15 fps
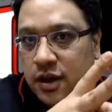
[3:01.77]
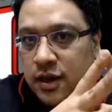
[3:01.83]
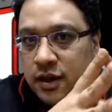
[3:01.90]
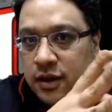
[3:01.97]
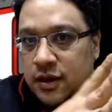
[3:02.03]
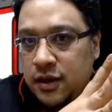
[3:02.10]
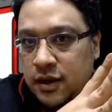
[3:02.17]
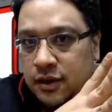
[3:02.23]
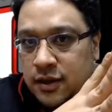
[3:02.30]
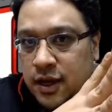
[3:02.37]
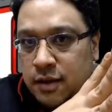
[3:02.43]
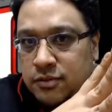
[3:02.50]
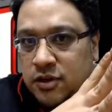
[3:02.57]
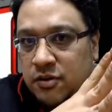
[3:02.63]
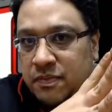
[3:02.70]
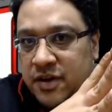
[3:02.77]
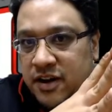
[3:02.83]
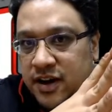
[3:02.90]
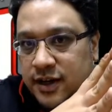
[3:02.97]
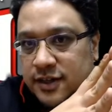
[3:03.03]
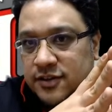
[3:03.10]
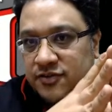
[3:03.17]
in terms of
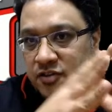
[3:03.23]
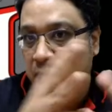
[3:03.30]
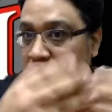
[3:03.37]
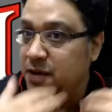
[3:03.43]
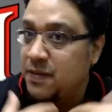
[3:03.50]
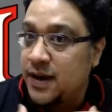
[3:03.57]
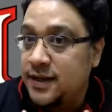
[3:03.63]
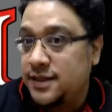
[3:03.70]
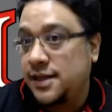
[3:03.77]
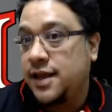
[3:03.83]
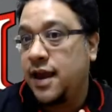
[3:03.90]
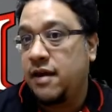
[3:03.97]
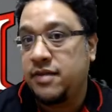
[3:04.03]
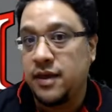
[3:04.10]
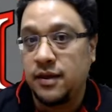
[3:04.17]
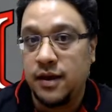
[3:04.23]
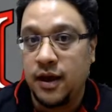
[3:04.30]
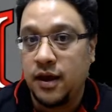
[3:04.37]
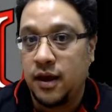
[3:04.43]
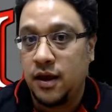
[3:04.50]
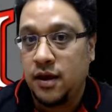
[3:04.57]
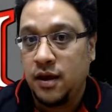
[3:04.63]
appearance, for me personally, I think
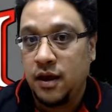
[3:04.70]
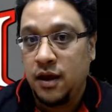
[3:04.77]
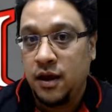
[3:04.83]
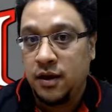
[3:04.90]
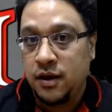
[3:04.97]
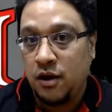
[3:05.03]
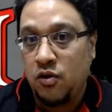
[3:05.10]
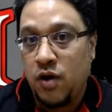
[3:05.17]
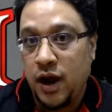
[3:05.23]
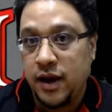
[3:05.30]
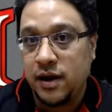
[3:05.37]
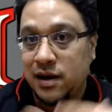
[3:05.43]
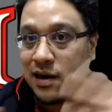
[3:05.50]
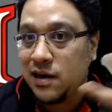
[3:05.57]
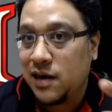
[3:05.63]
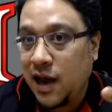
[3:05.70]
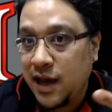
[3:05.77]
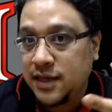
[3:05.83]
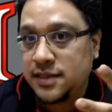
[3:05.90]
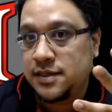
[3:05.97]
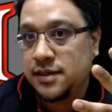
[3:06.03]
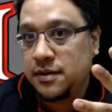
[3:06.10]
they're quite
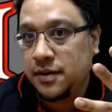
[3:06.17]
nice.